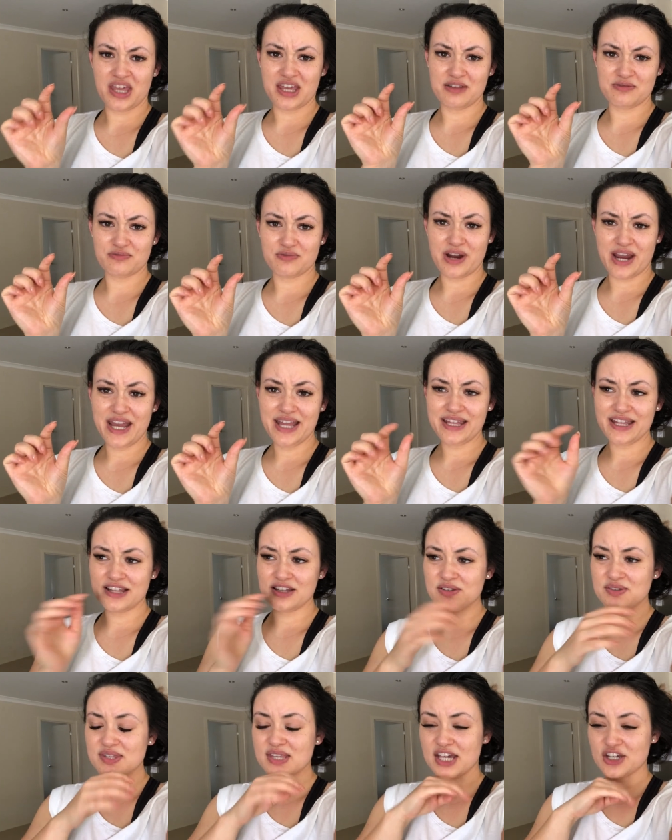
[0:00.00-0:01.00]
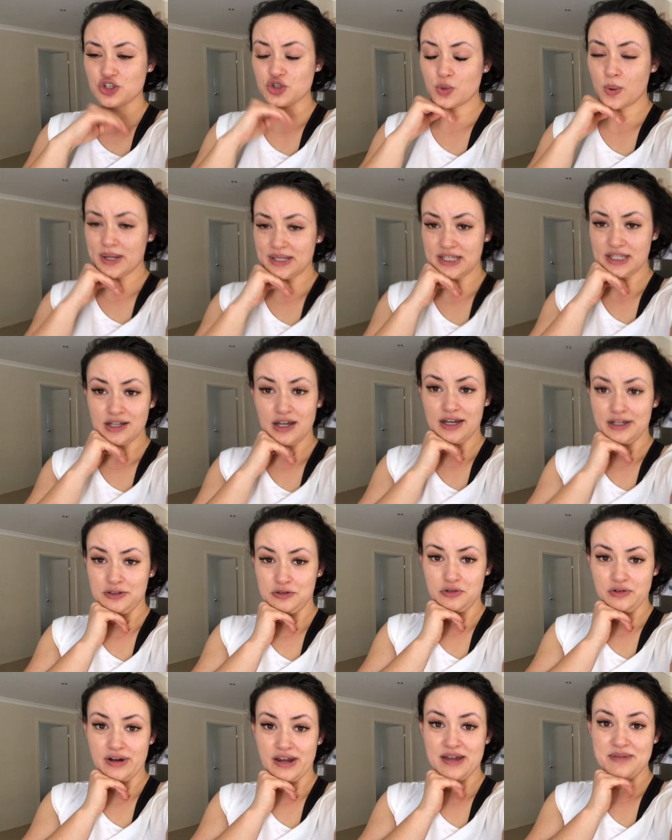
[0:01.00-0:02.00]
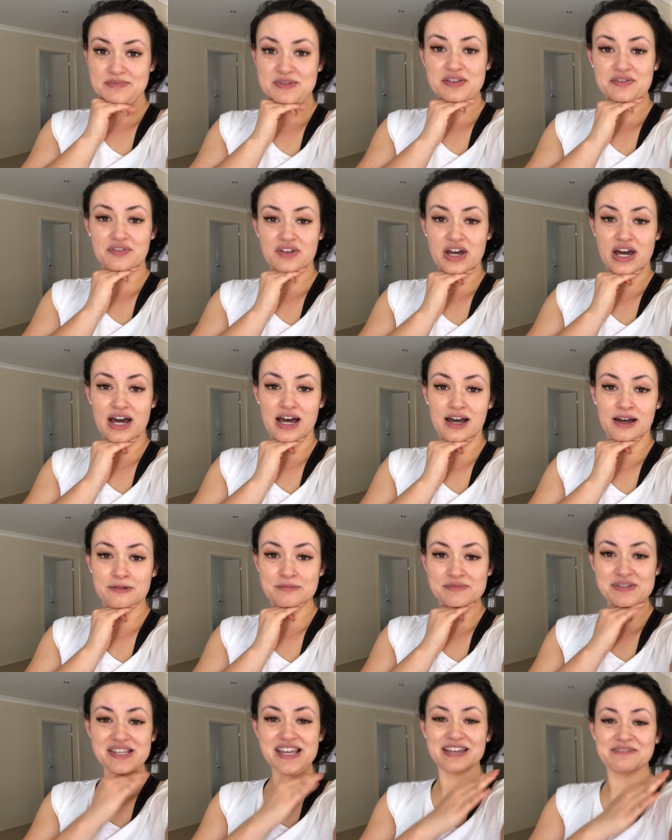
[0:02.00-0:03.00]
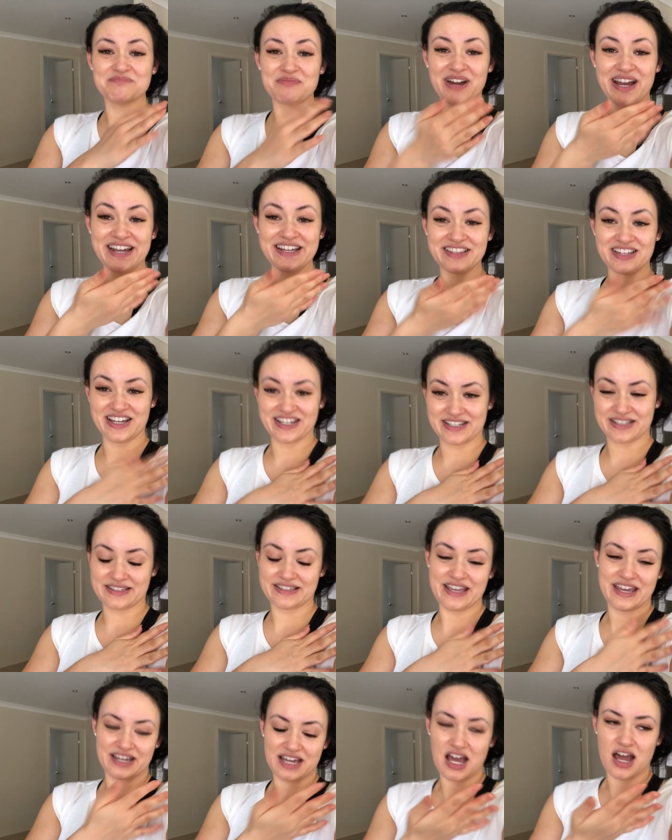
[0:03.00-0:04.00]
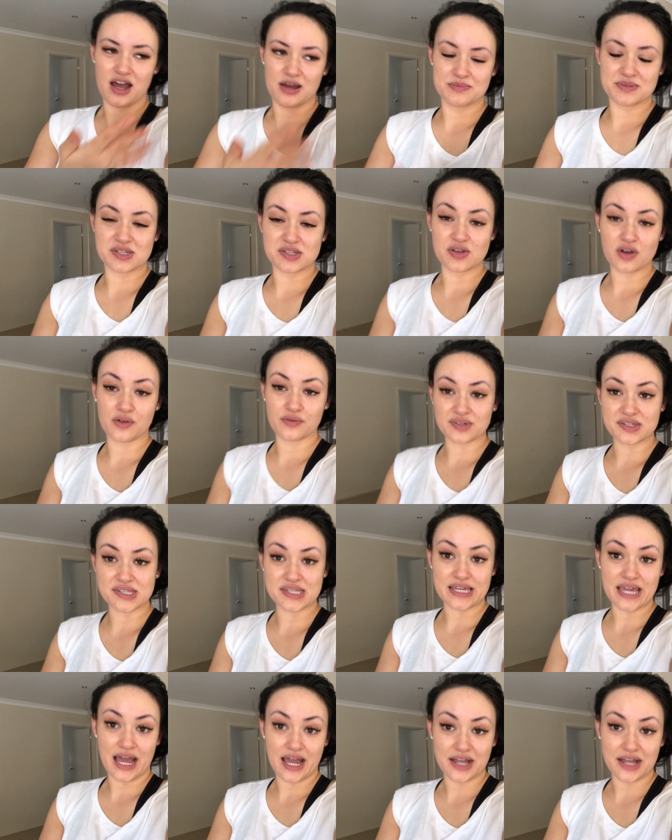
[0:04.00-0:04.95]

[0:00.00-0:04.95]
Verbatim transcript: in red and it's like 29 grams of carbs and my like net carbs is obviously